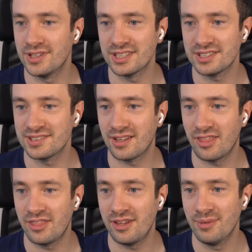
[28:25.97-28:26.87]
that's
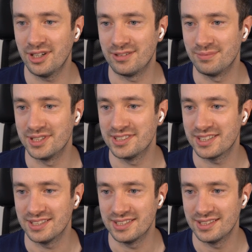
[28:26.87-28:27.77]
T-Mile,
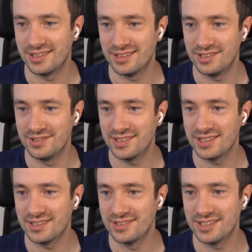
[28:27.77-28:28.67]
basically. I'll let you
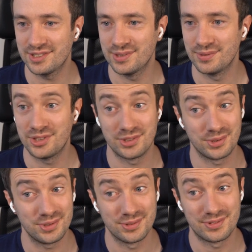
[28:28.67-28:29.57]
take the next one, which is
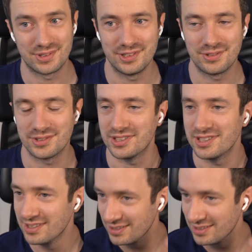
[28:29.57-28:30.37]
also very interesting.